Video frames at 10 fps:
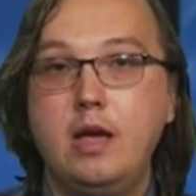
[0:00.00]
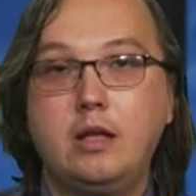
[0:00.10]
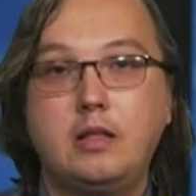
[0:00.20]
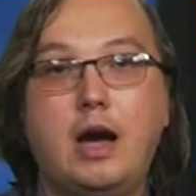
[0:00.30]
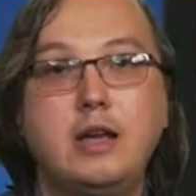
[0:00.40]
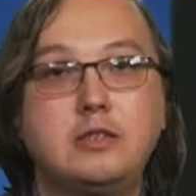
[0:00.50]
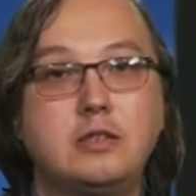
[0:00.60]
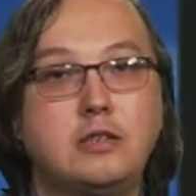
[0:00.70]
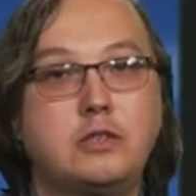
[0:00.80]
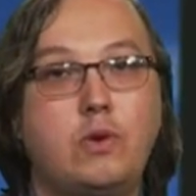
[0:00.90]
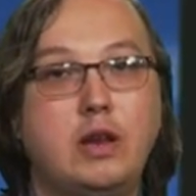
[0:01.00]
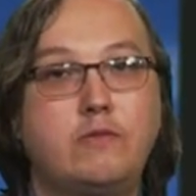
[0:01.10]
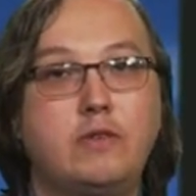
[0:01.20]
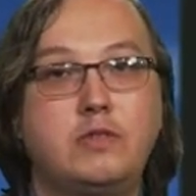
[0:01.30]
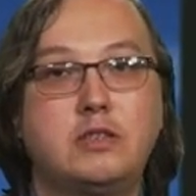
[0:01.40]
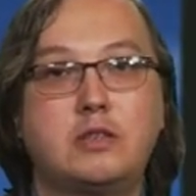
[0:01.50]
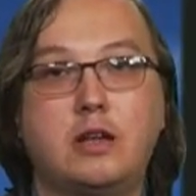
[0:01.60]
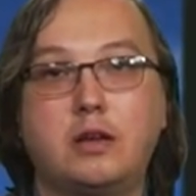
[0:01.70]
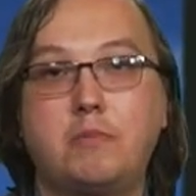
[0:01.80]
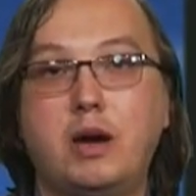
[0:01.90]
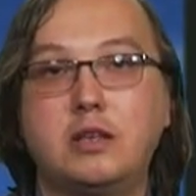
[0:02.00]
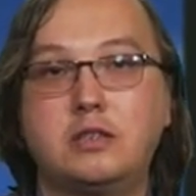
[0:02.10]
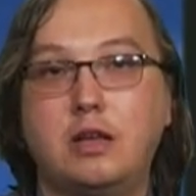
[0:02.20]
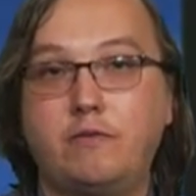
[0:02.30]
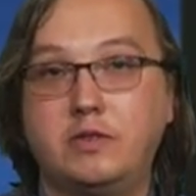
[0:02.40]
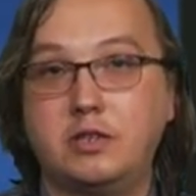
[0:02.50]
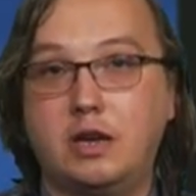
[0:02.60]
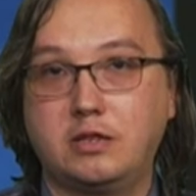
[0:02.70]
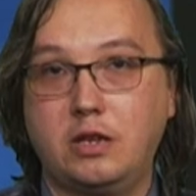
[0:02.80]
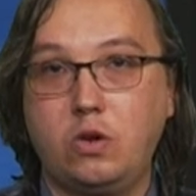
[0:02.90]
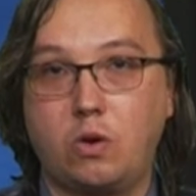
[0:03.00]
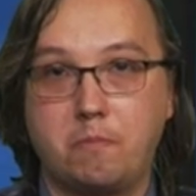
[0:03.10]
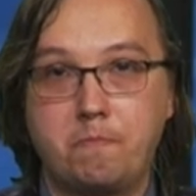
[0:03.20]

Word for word: The IEC 61850 standard by itself is not secure.